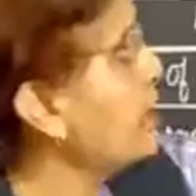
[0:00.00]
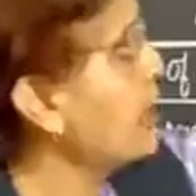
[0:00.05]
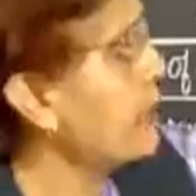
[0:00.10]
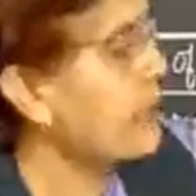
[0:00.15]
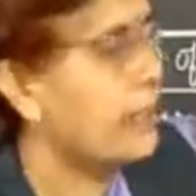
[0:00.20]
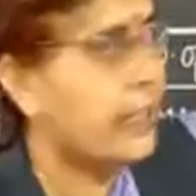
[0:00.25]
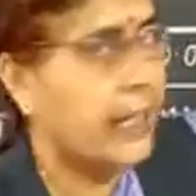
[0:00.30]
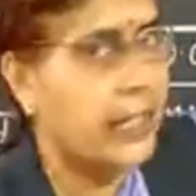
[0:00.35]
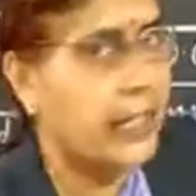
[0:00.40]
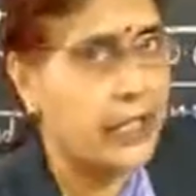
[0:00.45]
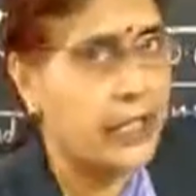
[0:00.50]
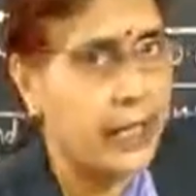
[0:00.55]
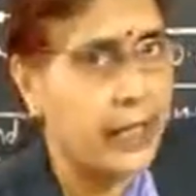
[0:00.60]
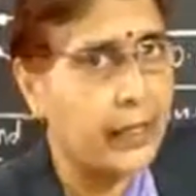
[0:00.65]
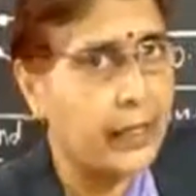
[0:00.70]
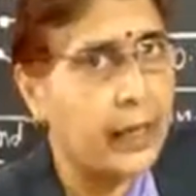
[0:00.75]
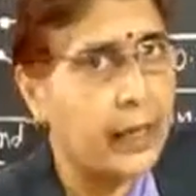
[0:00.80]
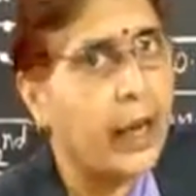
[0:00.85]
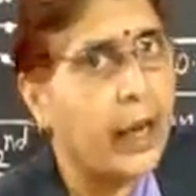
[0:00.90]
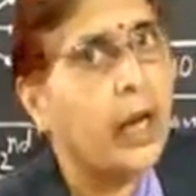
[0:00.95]

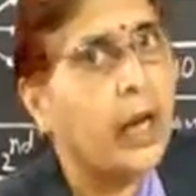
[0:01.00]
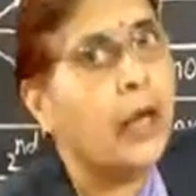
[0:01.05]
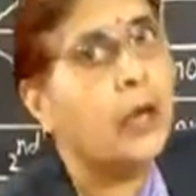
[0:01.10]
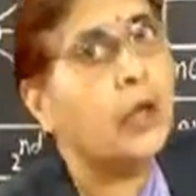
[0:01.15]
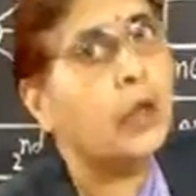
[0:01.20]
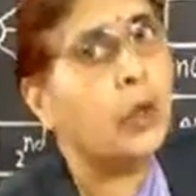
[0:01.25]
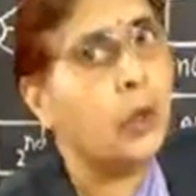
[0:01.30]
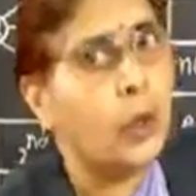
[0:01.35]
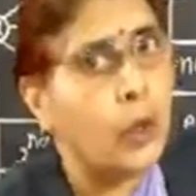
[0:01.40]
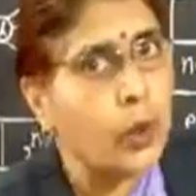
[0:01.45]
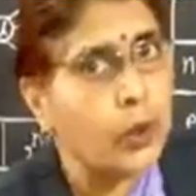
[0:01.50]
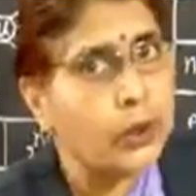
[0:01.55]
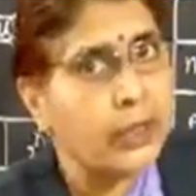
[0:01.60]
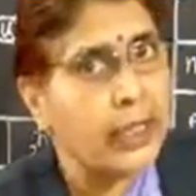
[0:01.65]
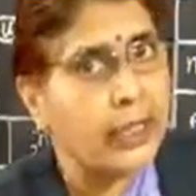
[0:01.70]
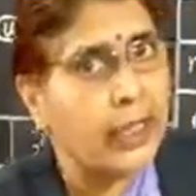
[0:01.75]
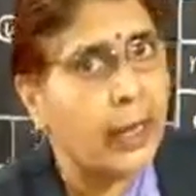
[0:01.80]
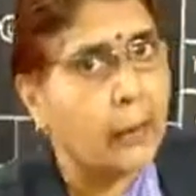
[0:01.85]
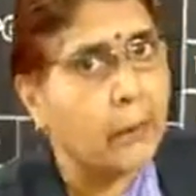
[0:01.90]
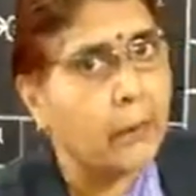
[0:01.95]
generation to
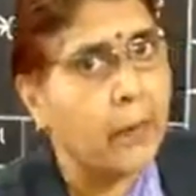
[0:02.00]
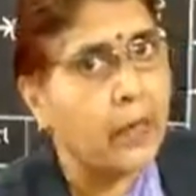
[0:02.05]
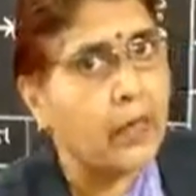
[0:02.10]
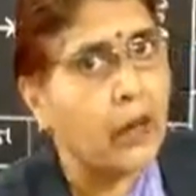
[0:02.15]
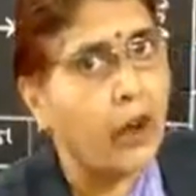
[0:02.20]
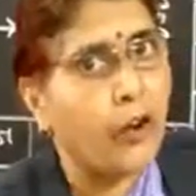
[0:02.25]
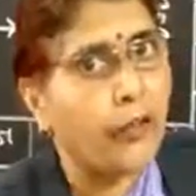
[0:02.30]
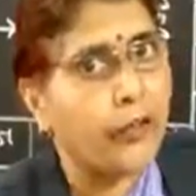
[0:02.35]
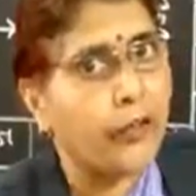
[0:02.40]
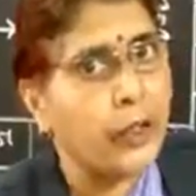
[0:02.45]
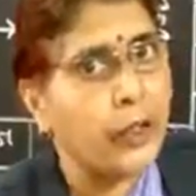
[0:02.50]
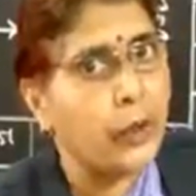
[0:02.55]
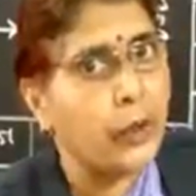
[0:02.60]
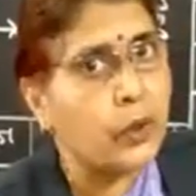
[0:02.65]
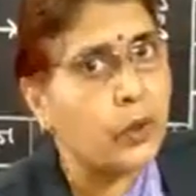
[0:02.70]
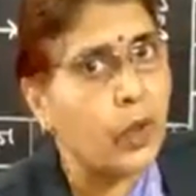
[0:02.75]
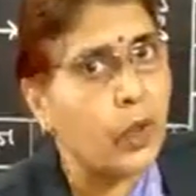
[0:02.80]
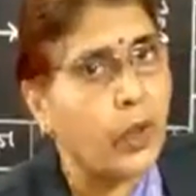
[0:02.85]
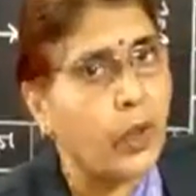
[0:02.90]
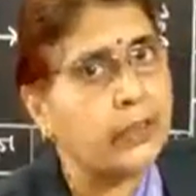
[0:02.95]
the number of
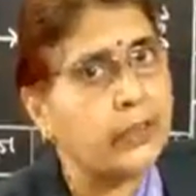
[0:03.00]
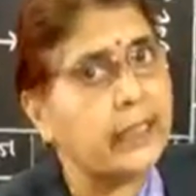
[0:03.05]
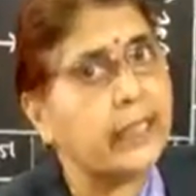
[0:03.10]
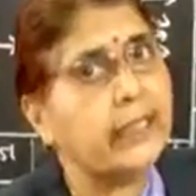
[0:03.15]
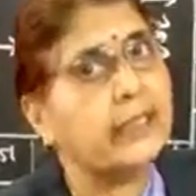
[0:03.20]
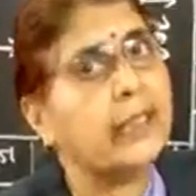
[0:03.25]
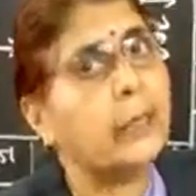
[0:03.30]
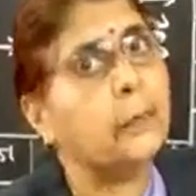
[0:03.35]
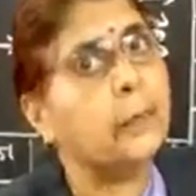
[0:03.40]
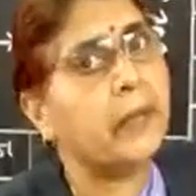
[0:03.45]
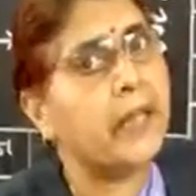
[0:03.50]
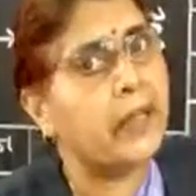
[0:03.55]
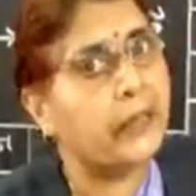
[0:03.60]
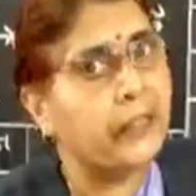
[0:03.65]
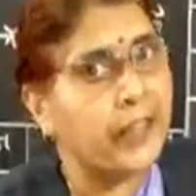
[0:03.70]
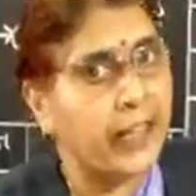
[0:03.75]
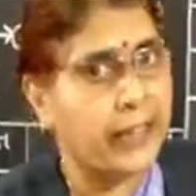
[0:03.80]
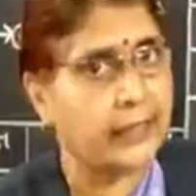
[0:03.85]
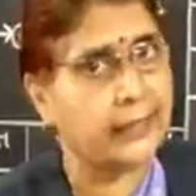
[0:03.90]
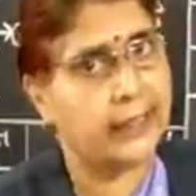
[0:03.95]
neutrons in the
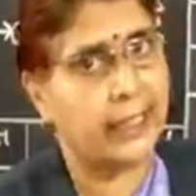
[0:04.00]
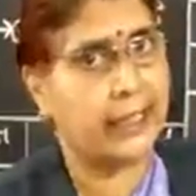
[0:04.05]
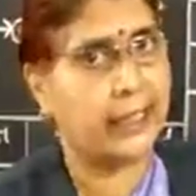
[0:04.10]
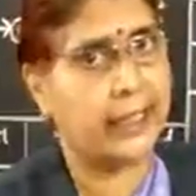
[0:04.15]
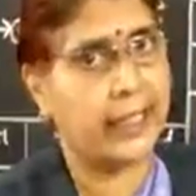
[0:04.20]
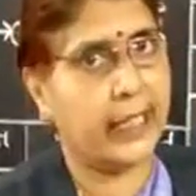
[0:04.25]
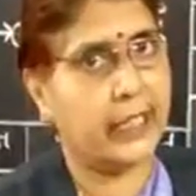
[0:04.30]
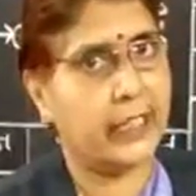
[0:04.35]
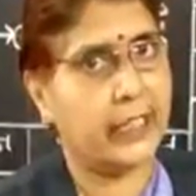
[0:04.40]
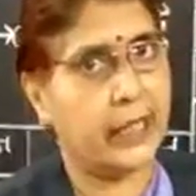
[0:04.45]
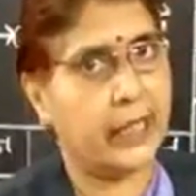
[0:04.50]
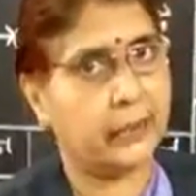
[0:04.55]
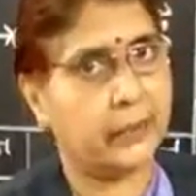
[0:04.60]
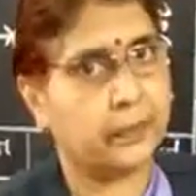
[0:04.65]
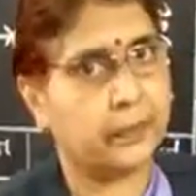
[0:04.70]
previous generation.